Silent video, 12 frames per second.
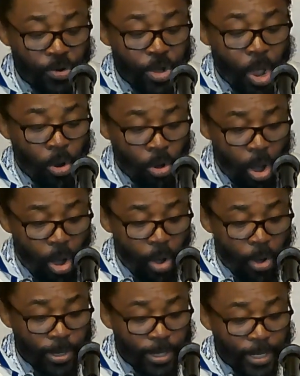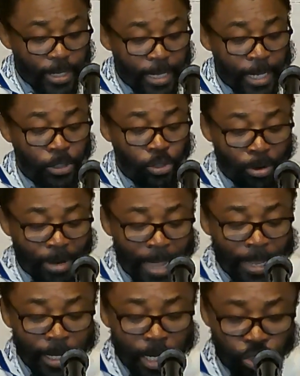reoccur in
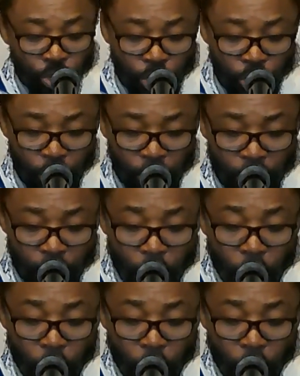Torah literature